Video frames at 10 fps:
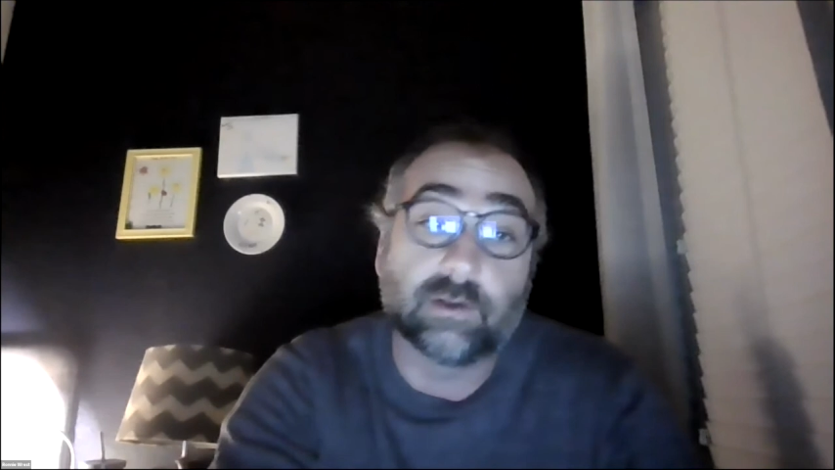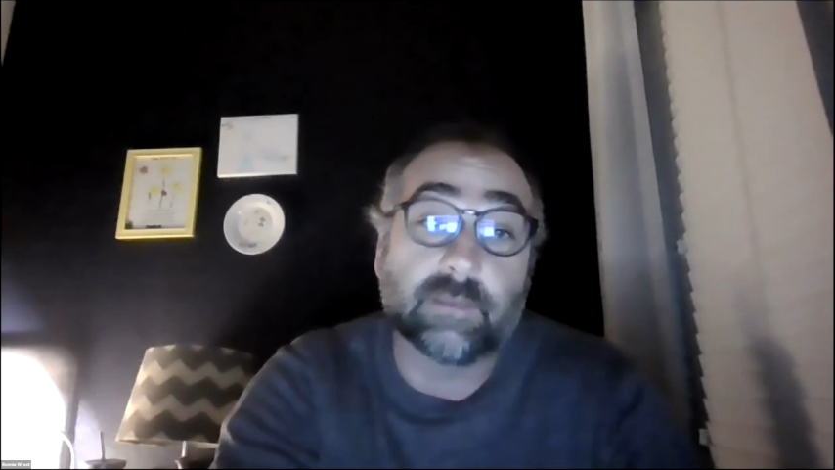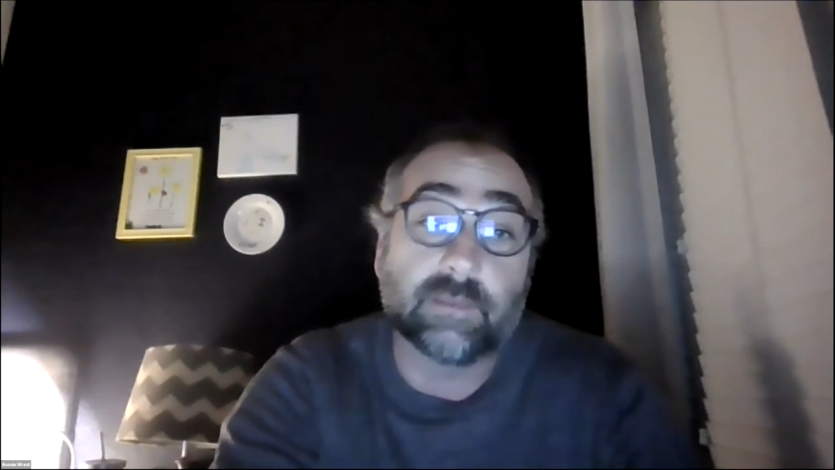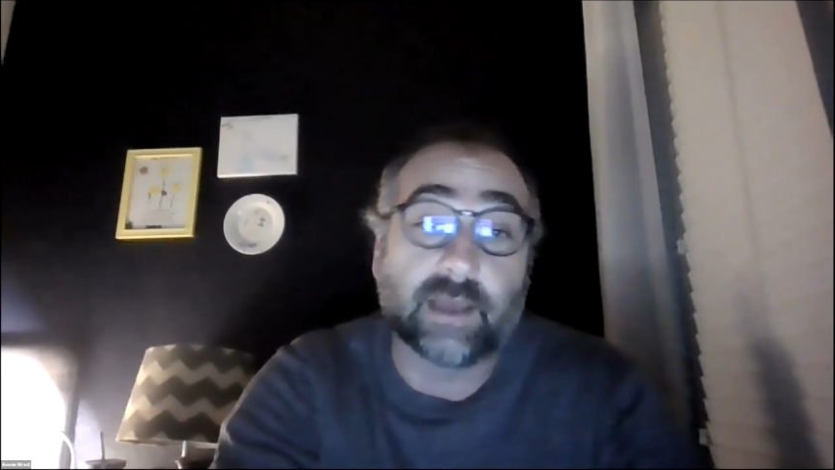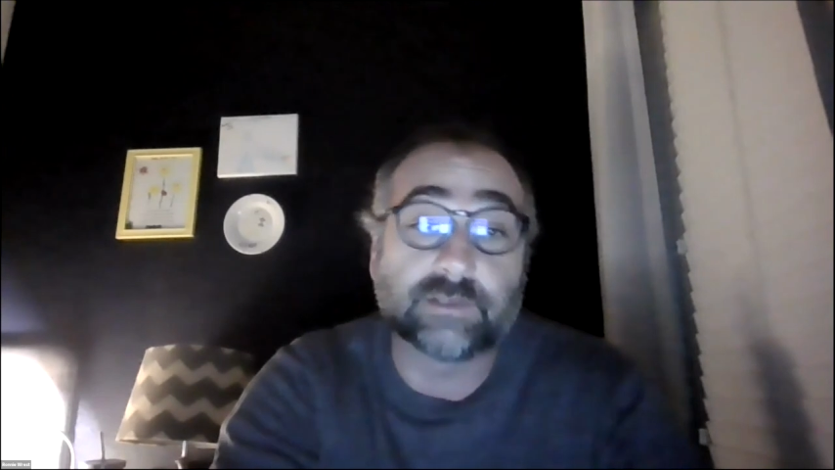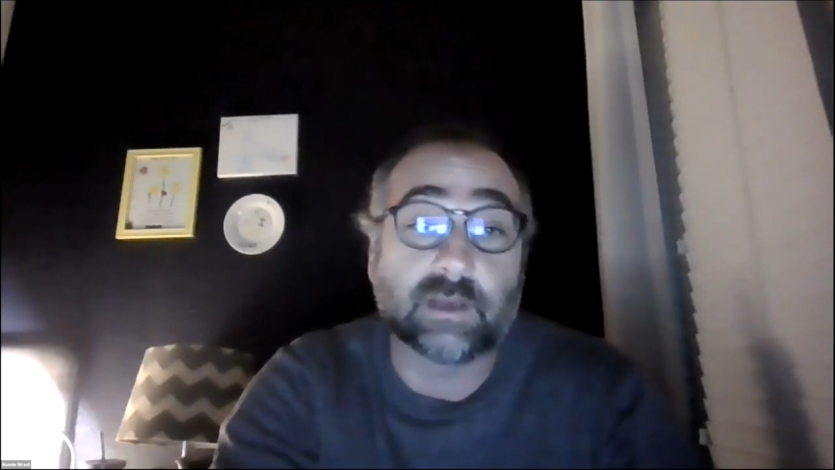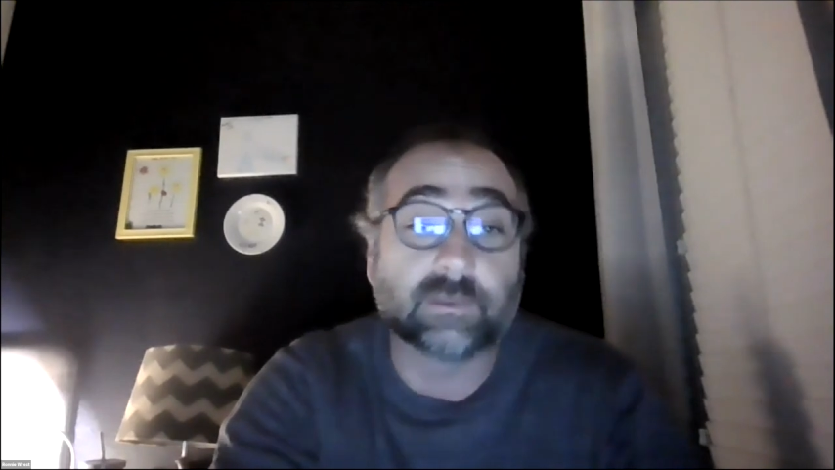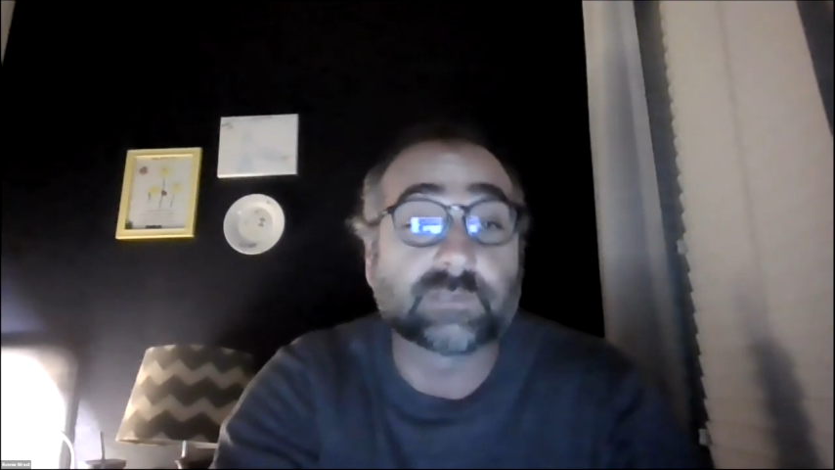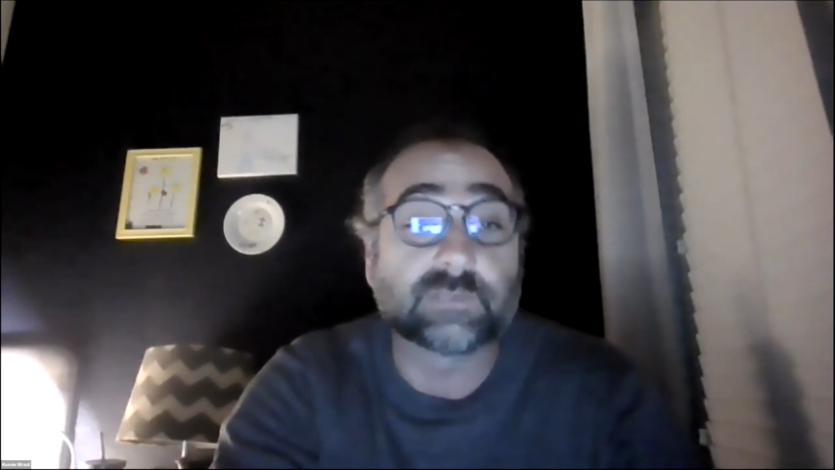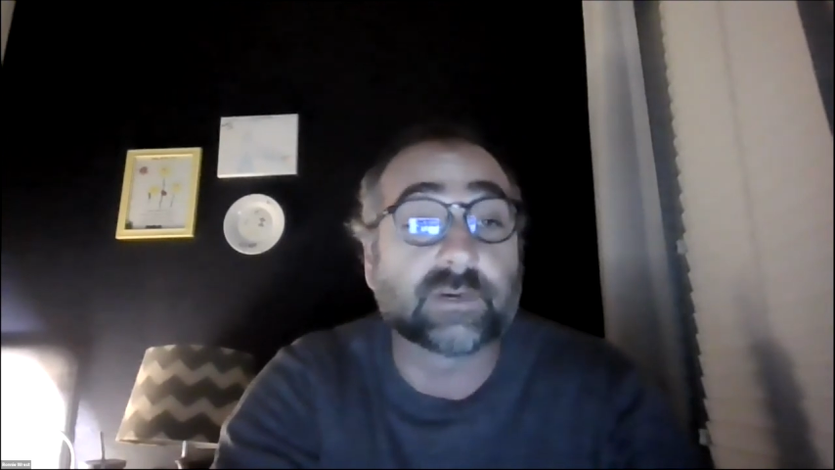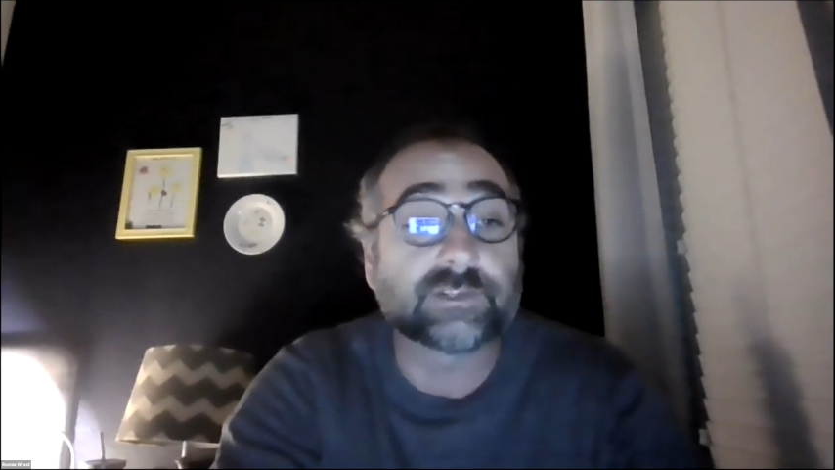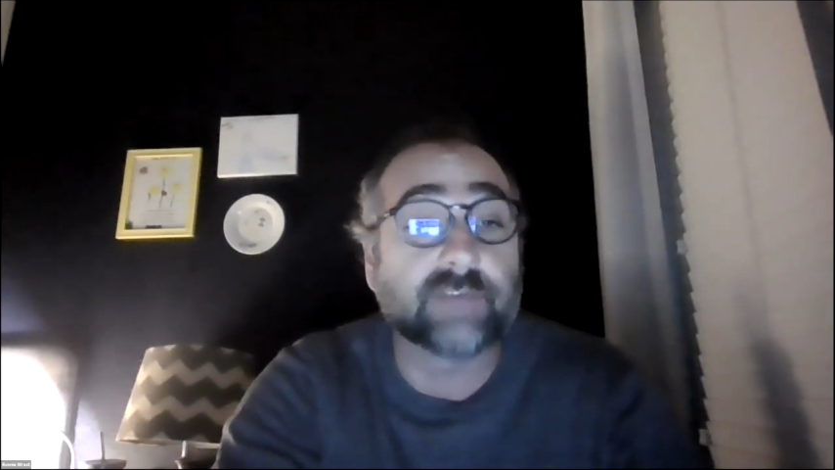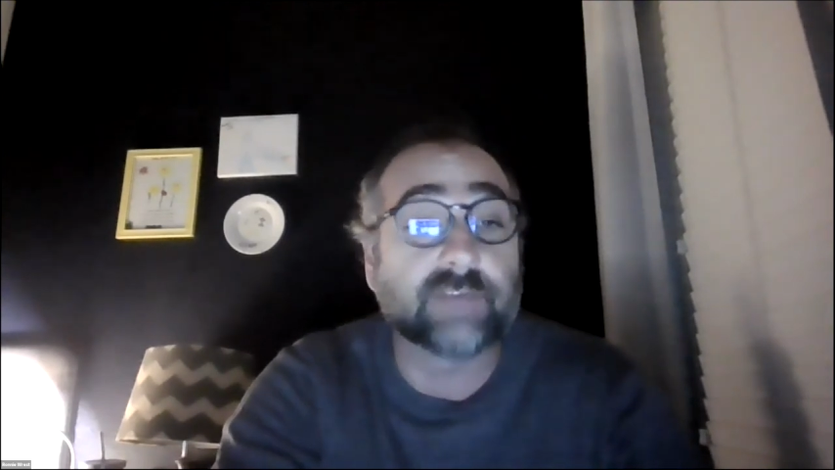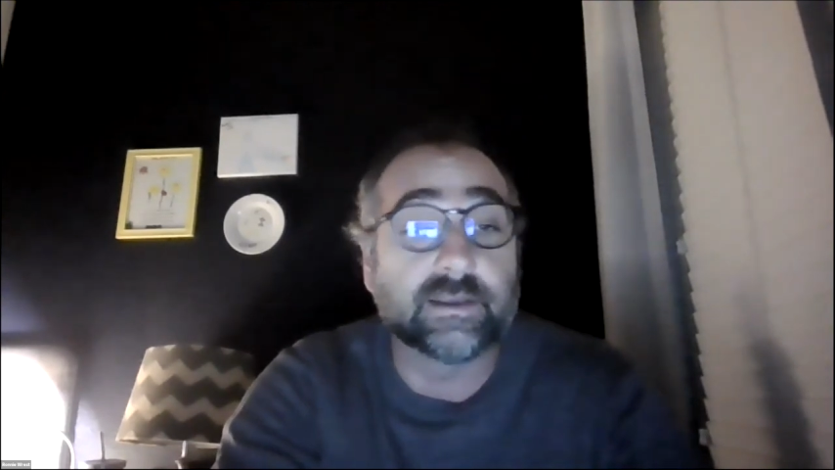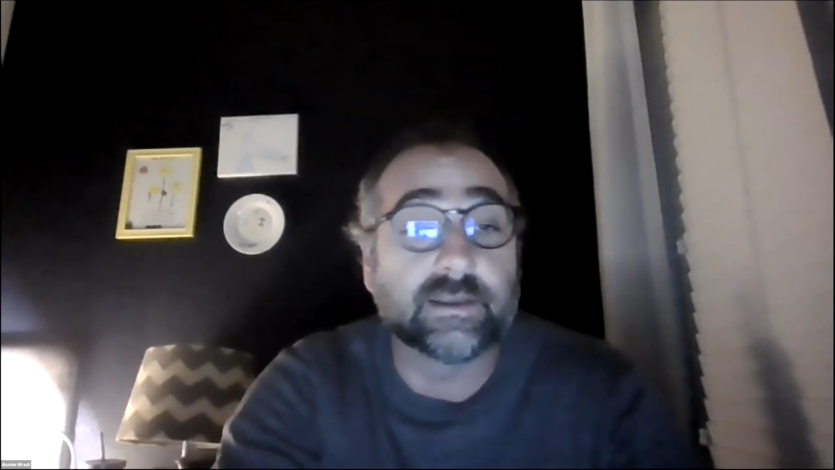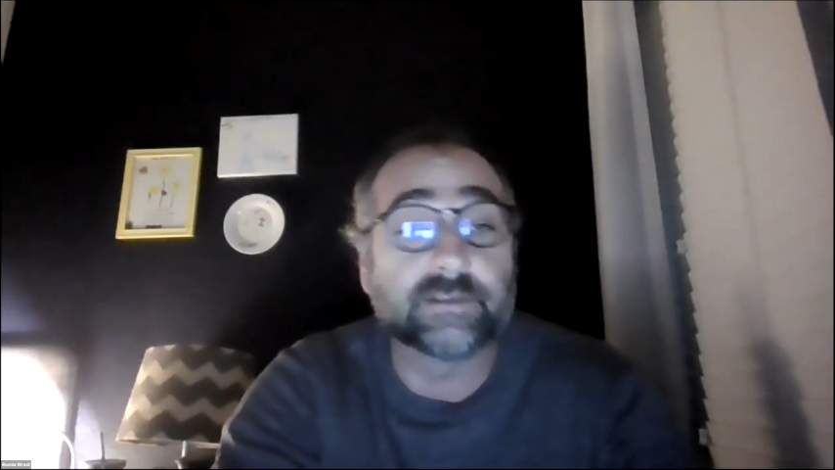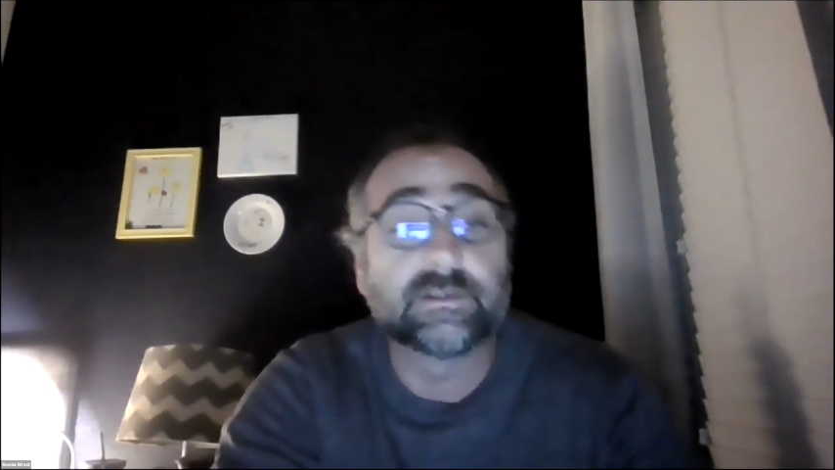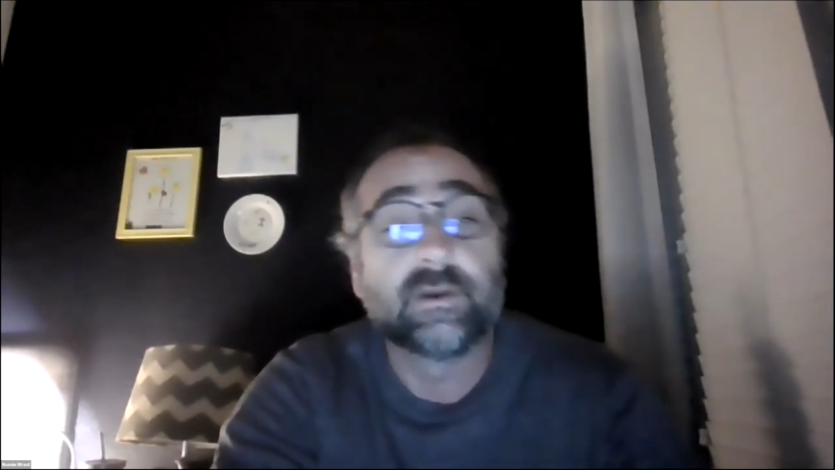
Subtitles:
imagine how much pressure that is,